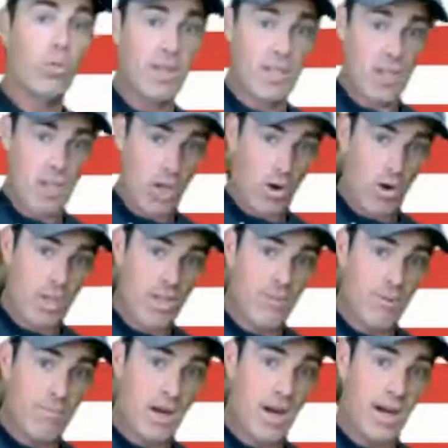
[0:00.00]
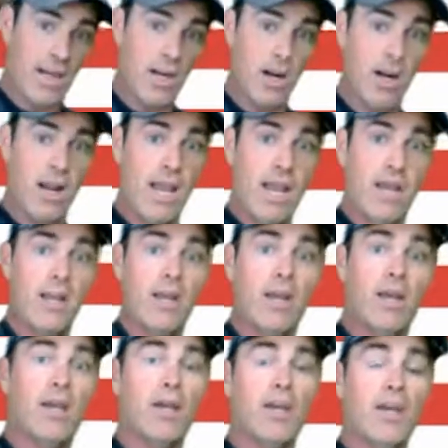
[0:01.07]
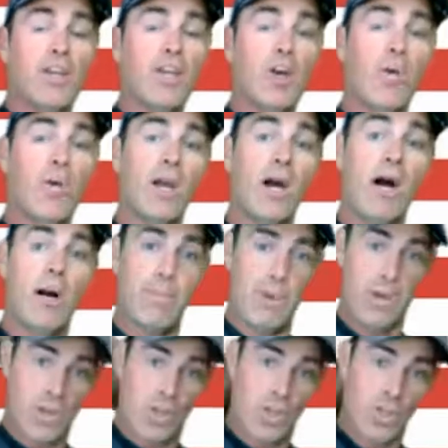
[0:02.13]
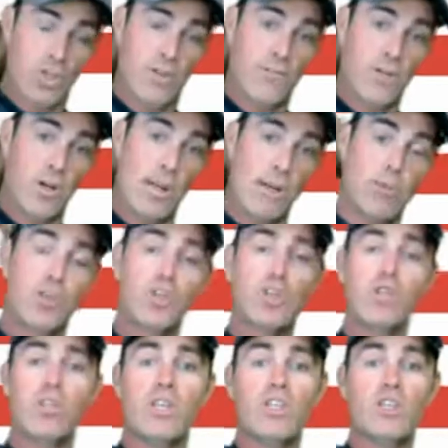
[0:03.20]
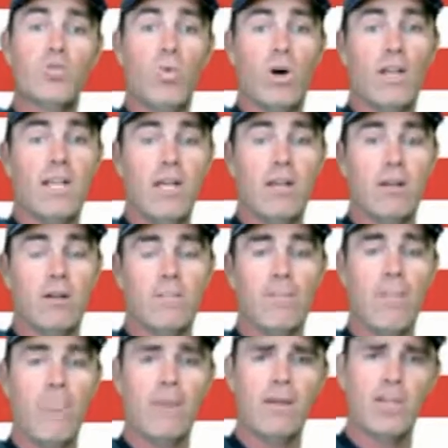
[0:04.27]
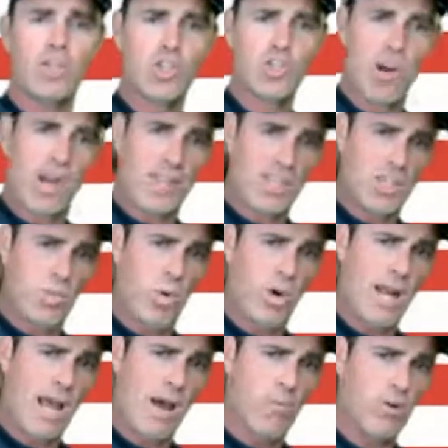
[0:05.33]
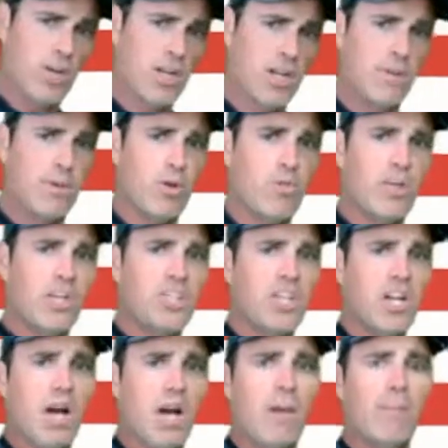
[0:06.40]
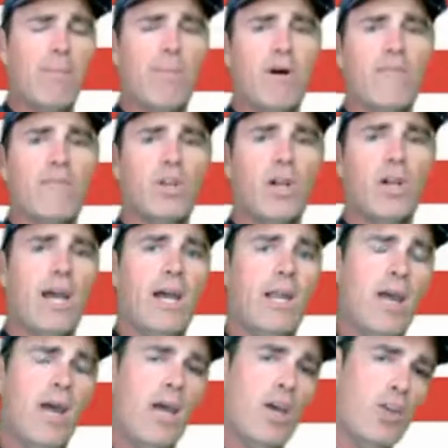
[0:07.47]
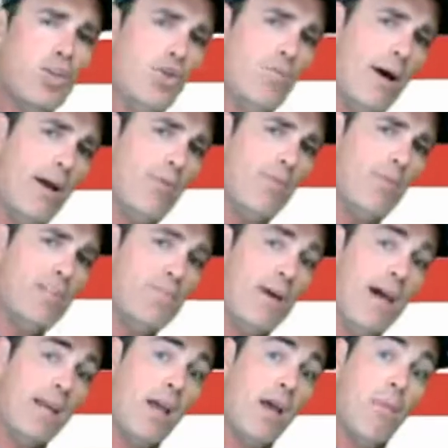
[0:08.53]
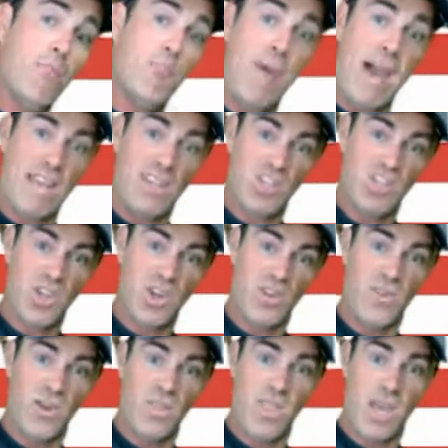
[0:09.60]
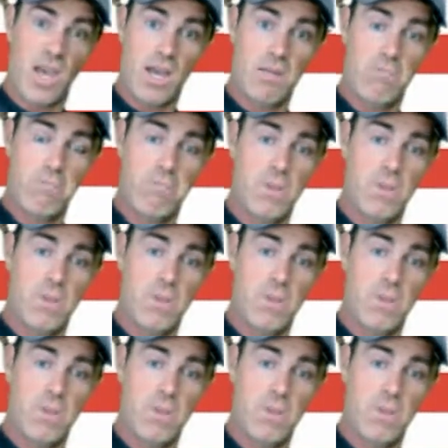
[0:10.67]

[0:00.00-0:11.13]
we can go even behind our head and going up. So if you're able to do this one here, try this one out where you're going to be reaching up above your head. You might reach back, pat yourself on the head,